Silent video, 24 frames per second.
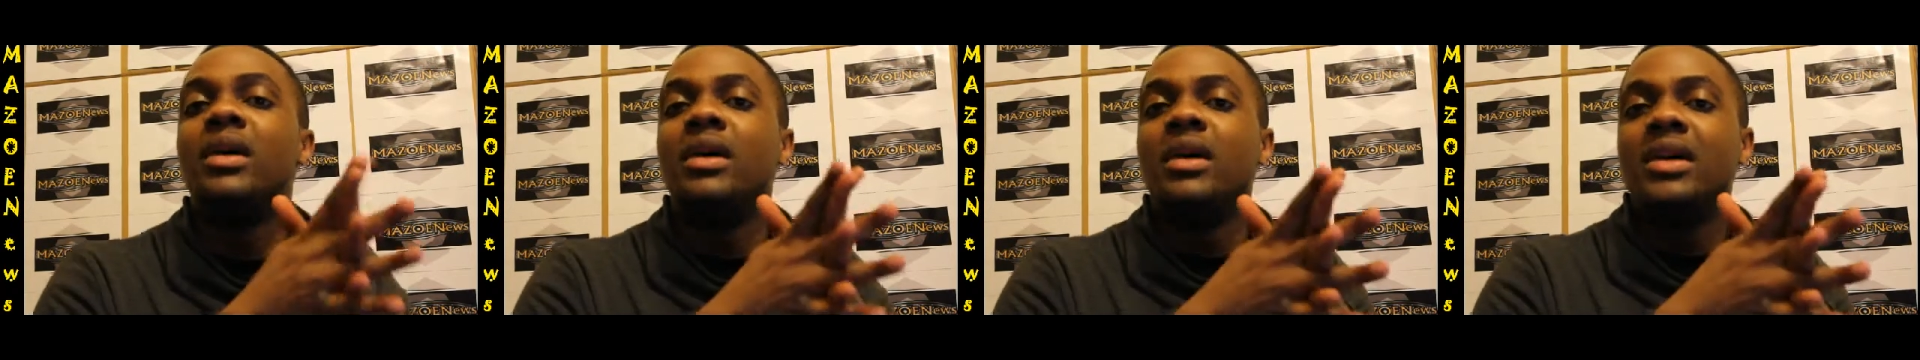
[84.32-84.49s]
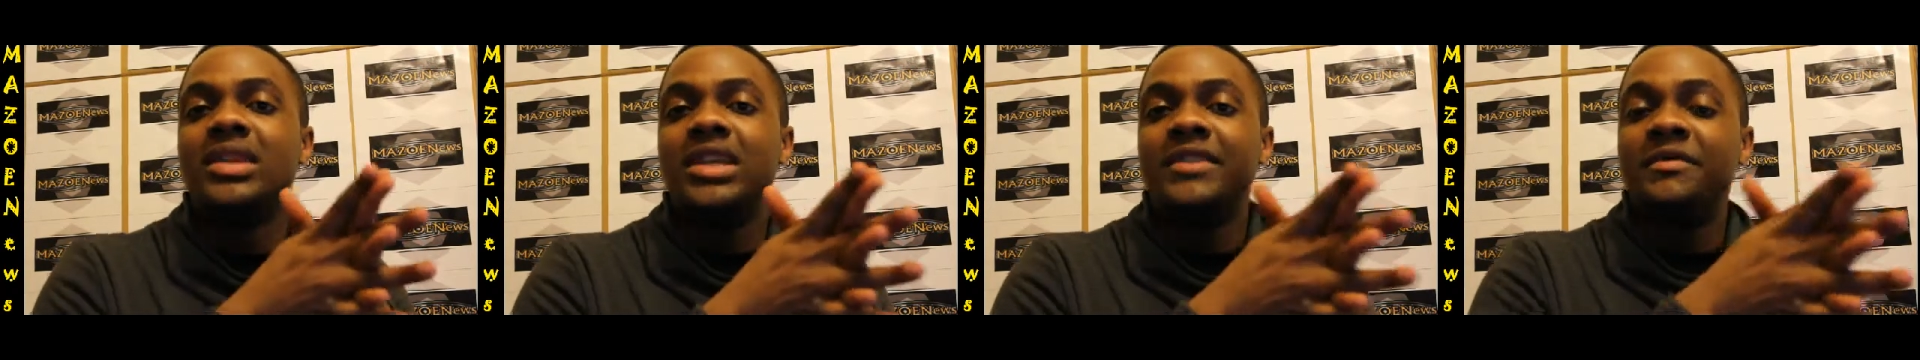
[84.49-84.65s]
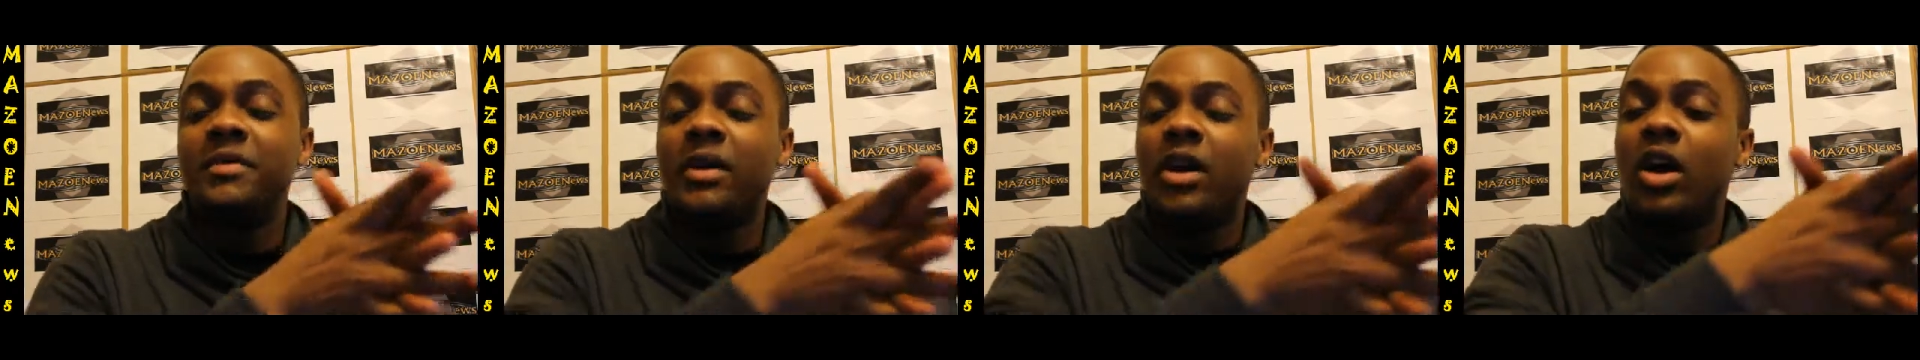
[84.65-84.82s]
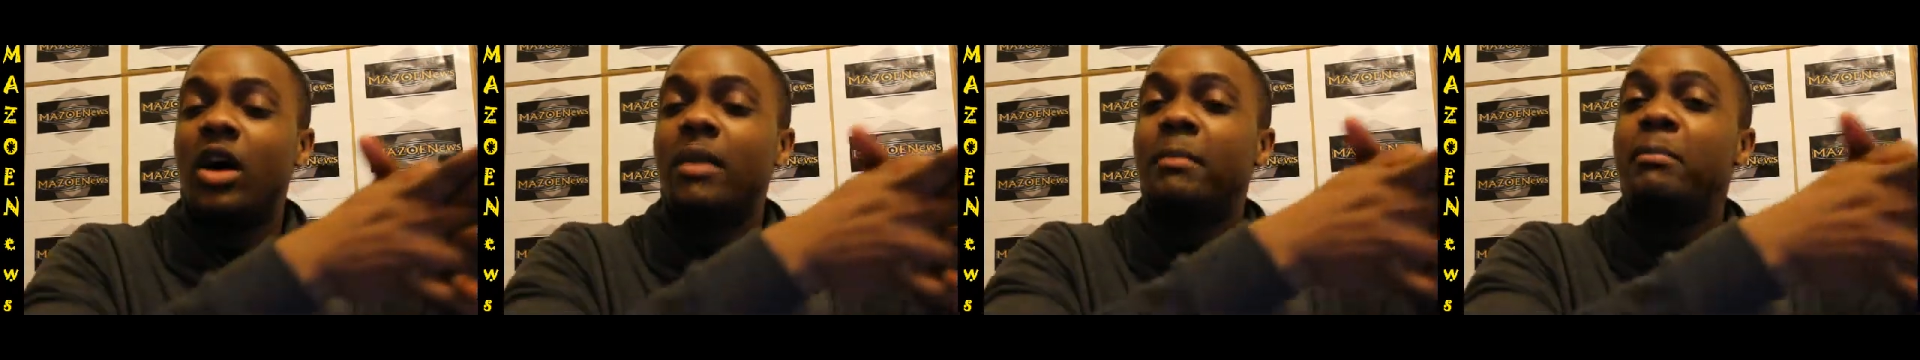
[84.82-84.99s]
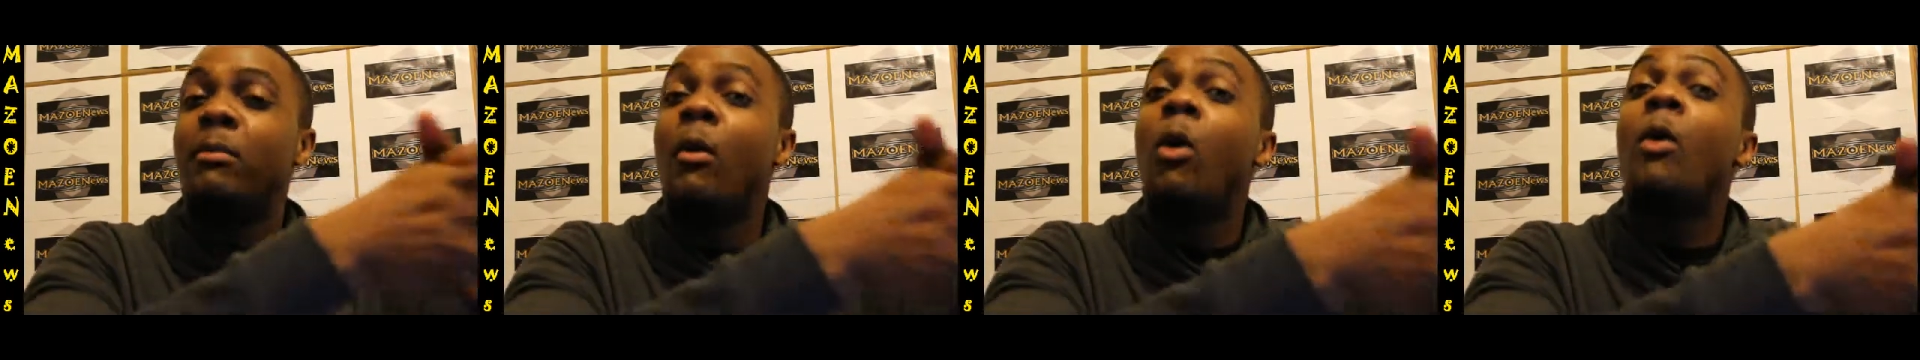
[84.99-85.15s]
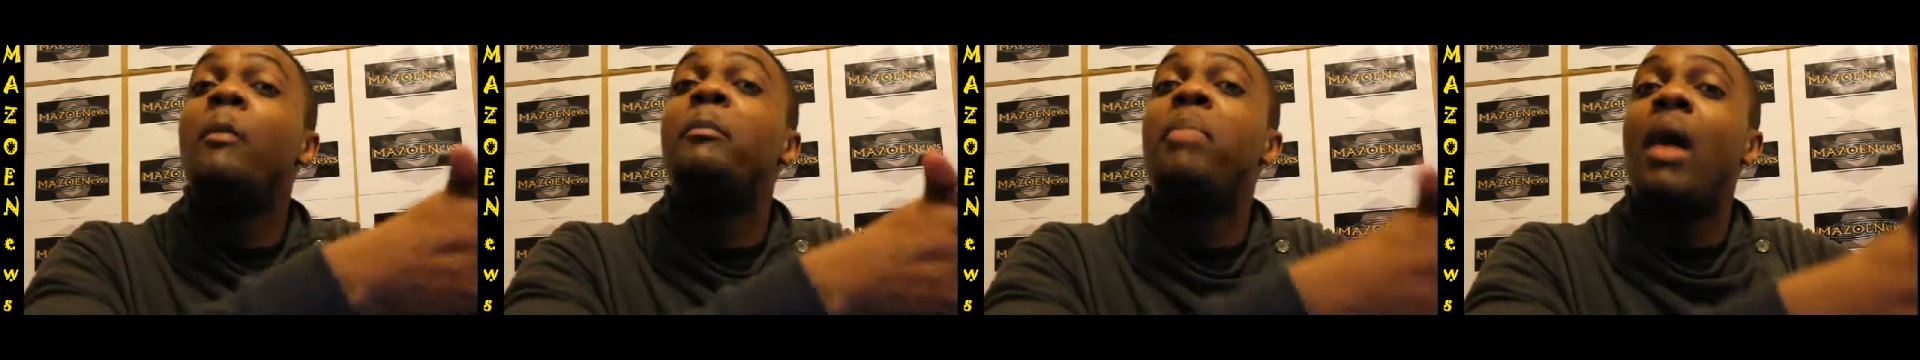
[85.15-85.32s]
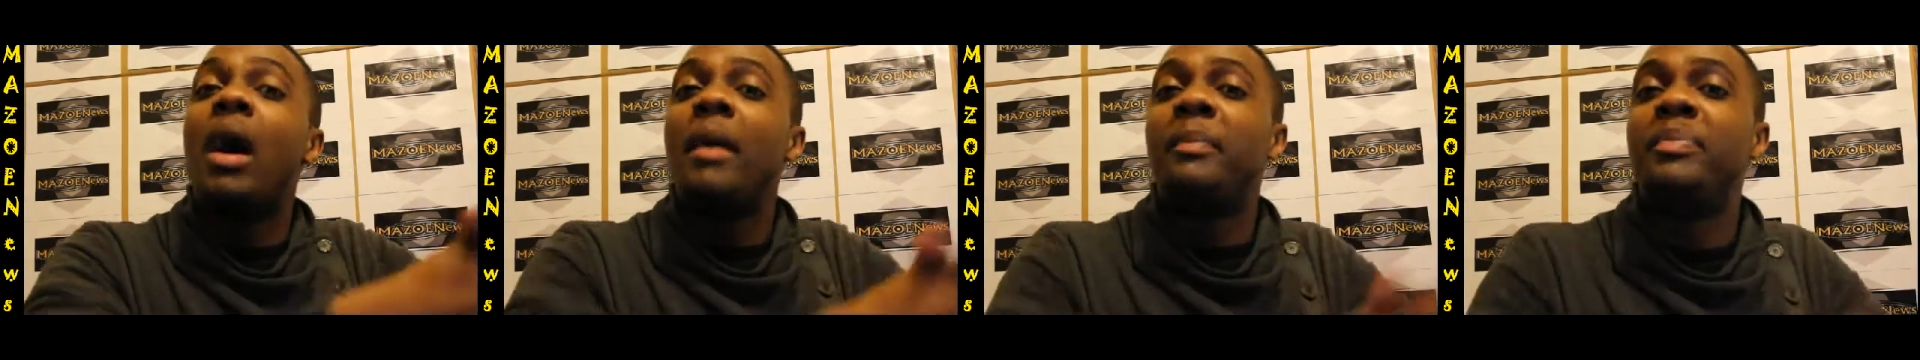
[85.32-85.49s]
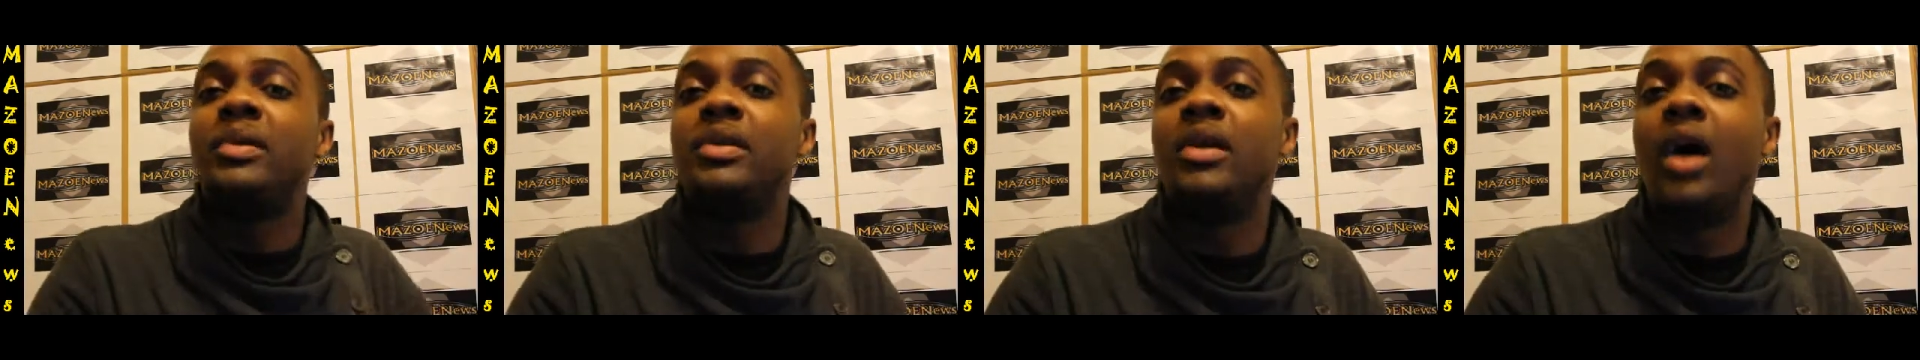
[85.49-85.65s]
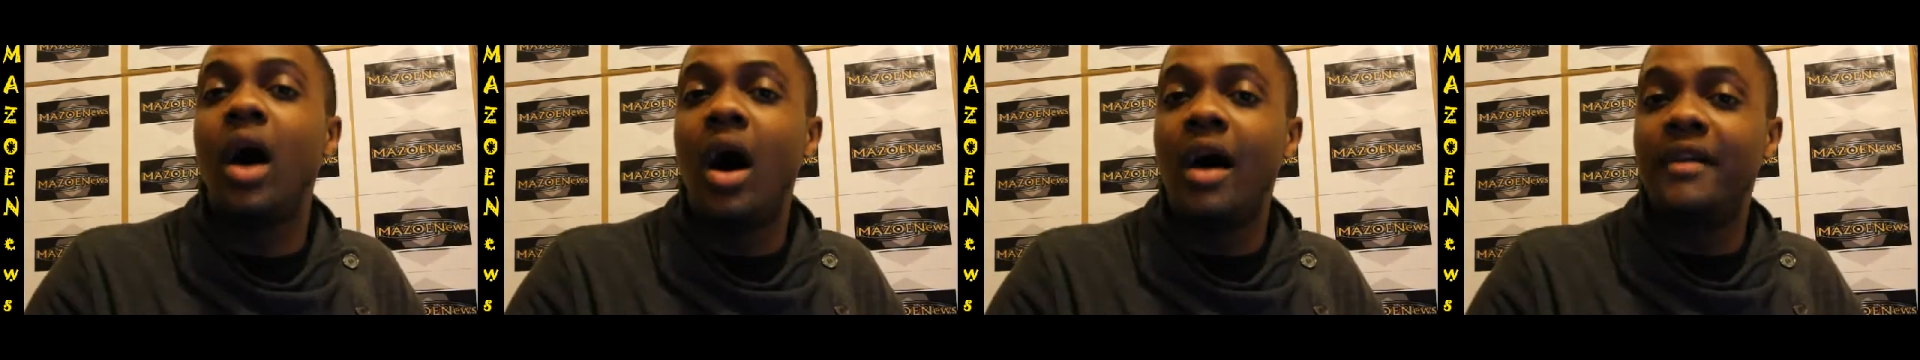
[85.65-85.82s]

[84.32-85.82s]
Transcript: they've become more popular